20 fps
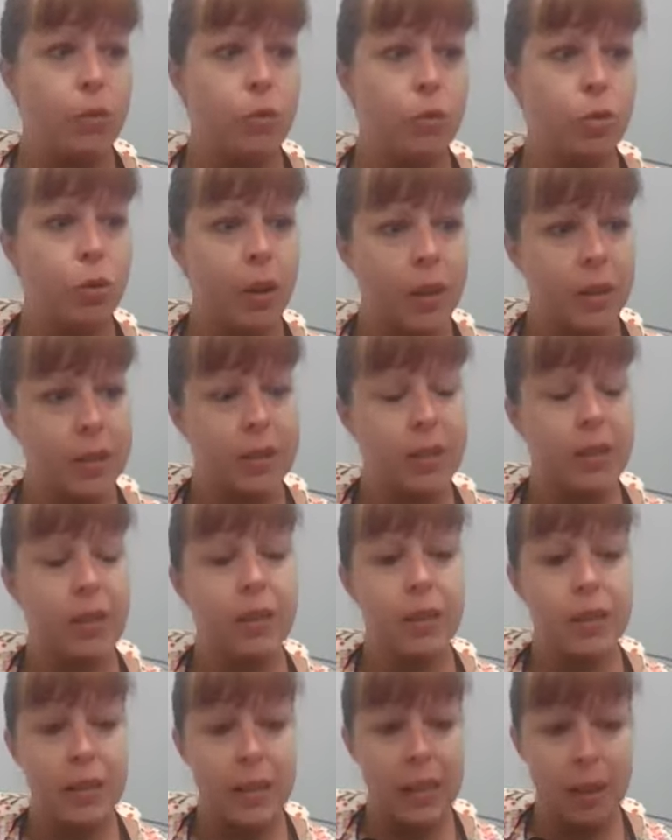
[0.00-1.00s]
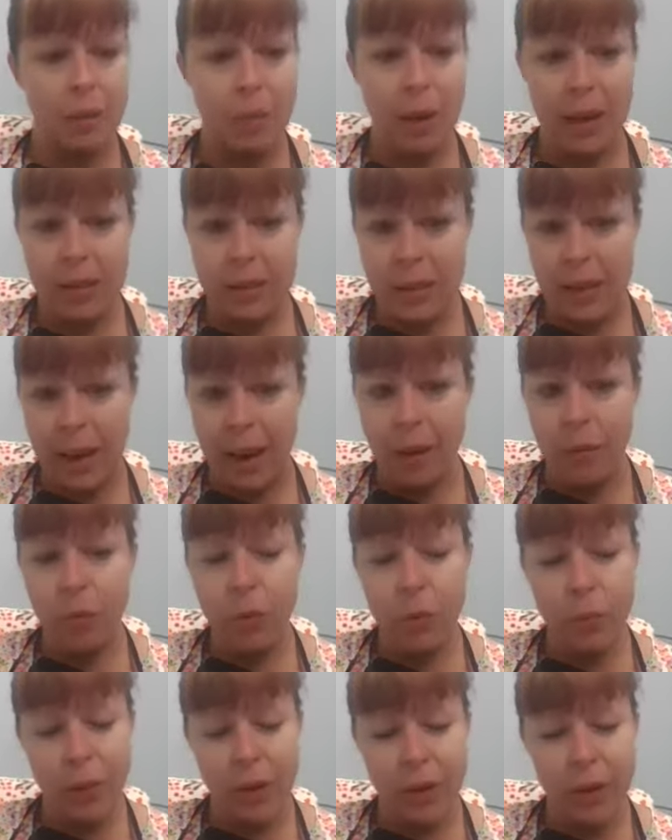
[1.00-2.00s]
trust that the team has to have
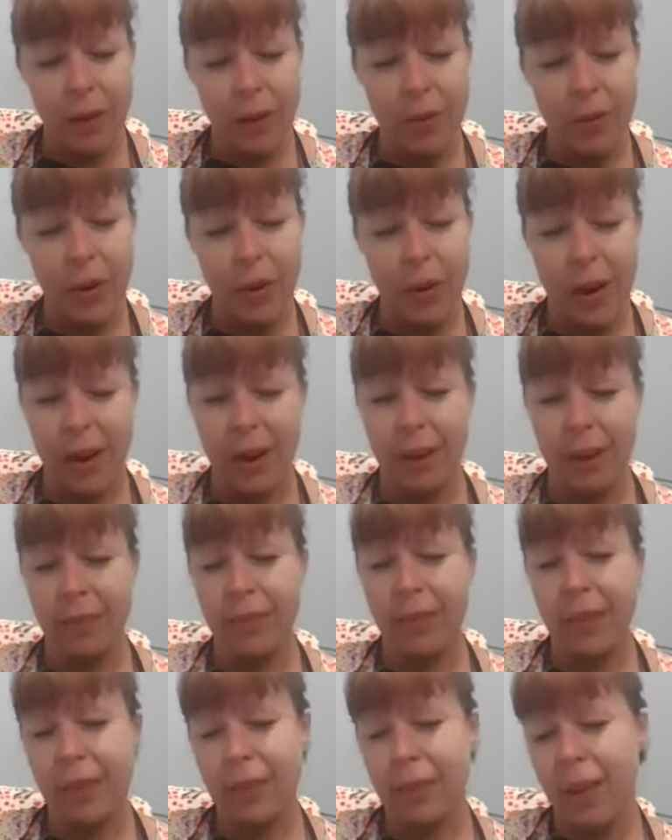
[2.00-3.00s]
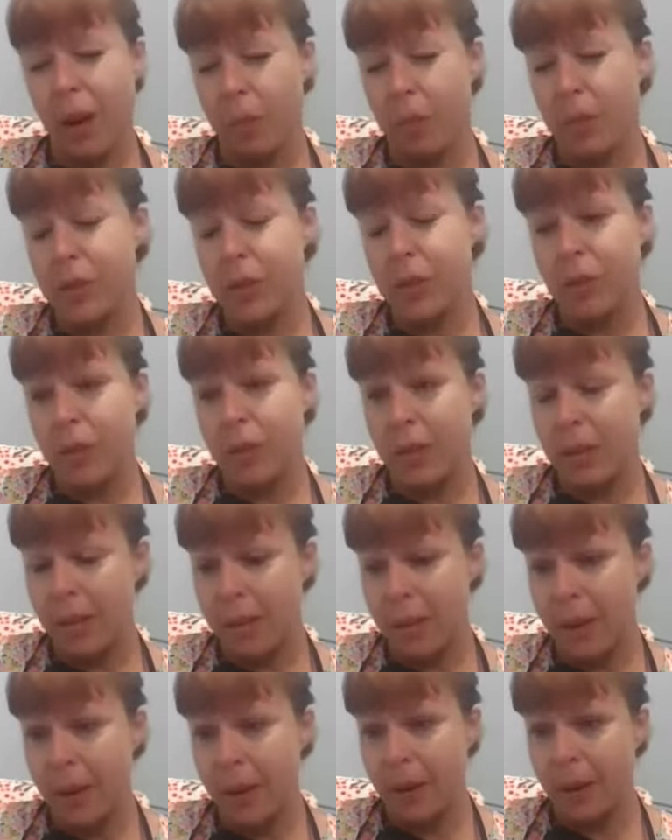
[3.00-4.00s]
with one another. And I think the opportunity
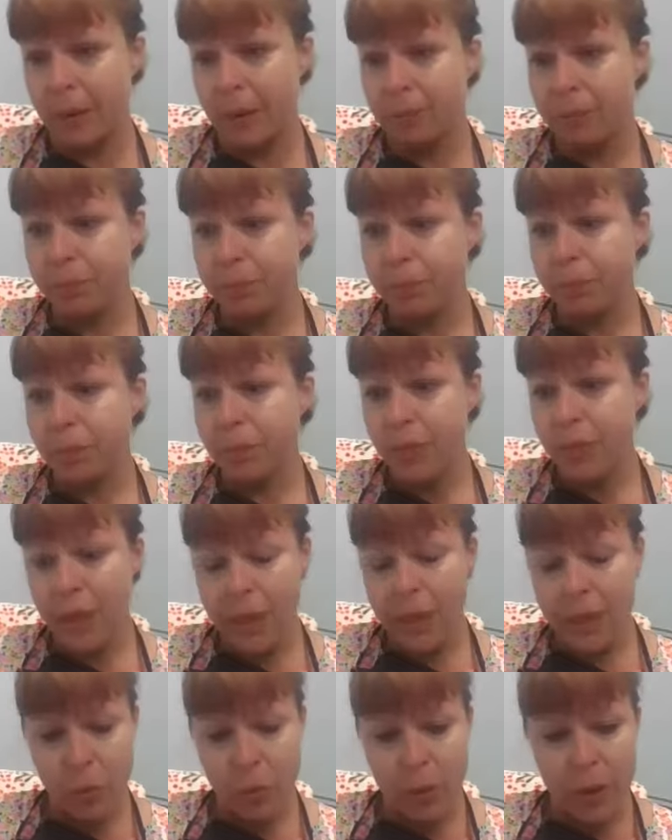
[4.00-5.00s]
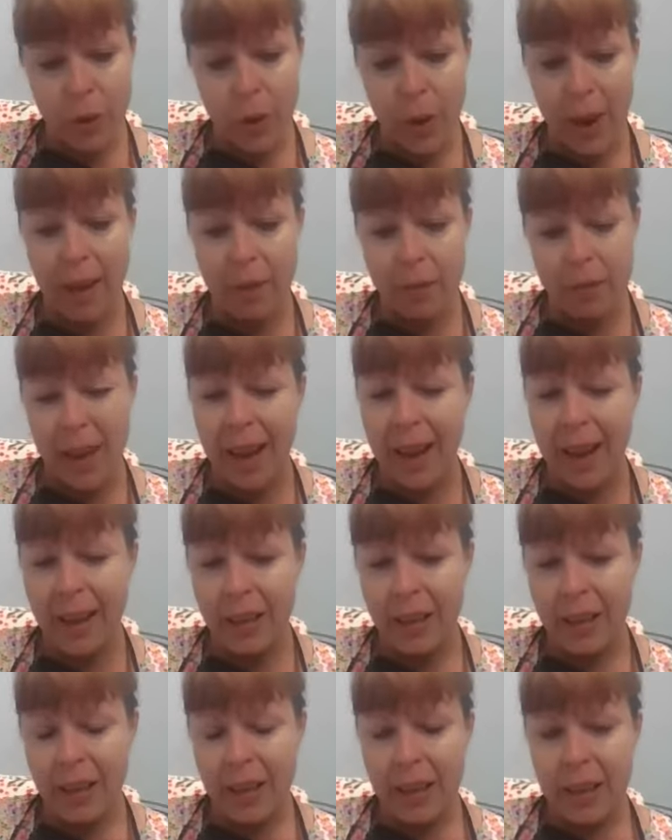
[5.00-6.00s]
there is when you have
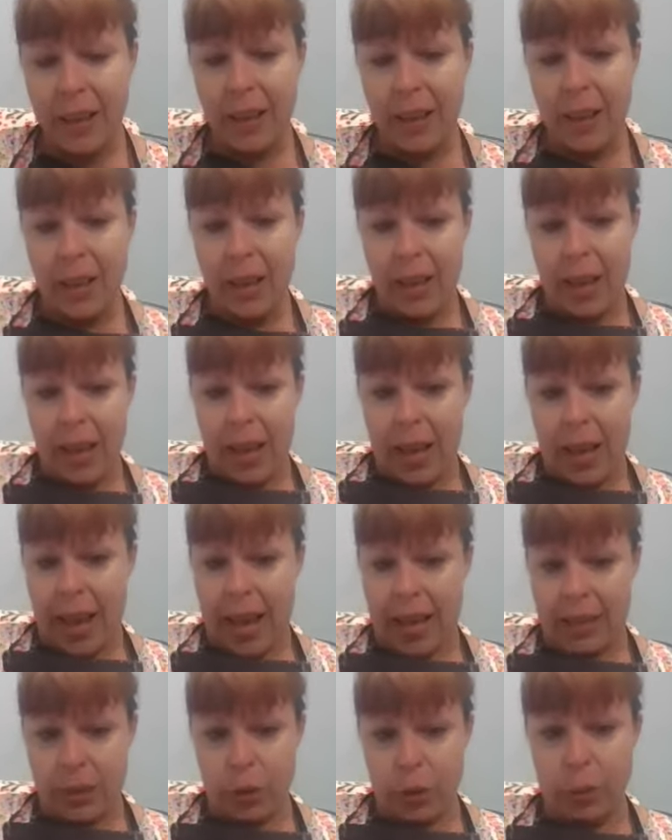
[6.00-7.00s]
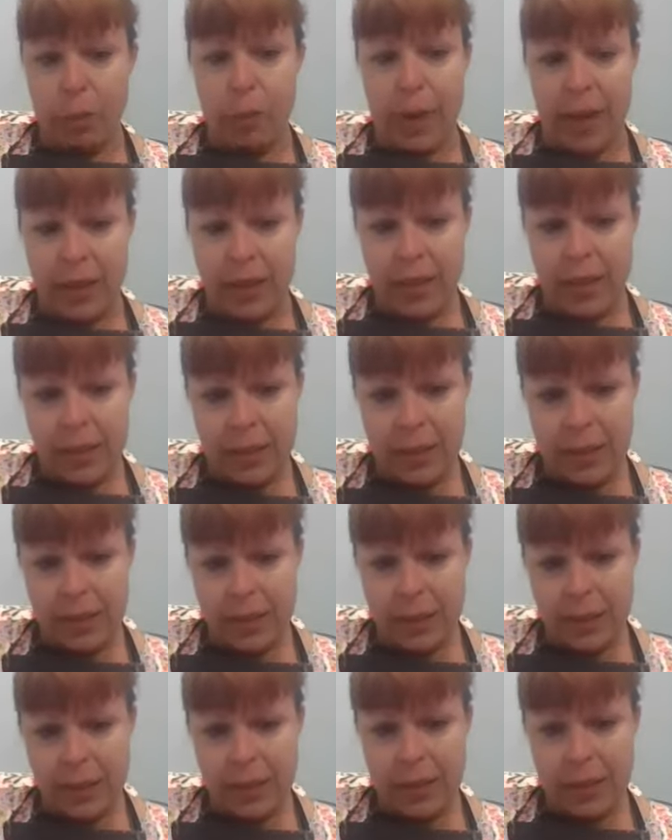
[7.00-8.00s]
that as your
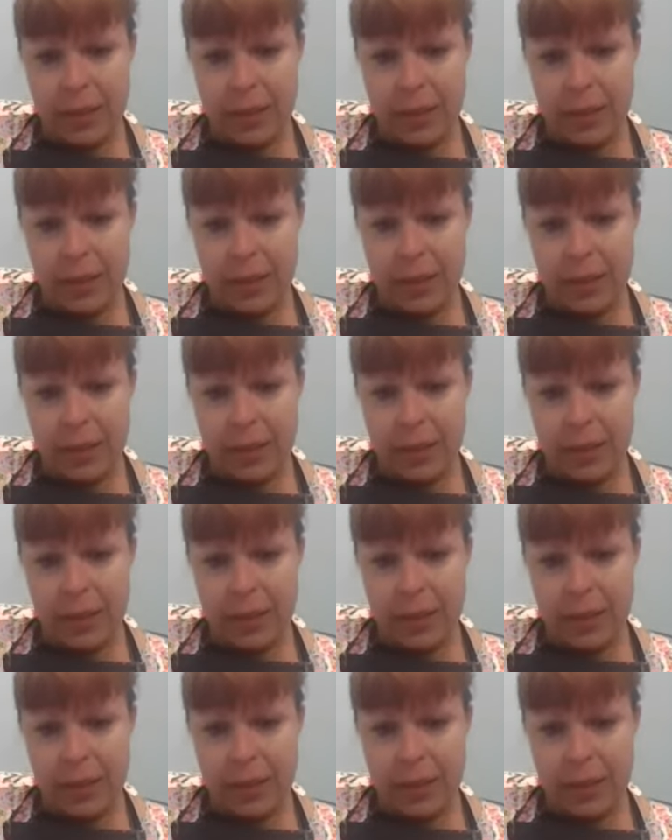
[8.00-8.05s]
base.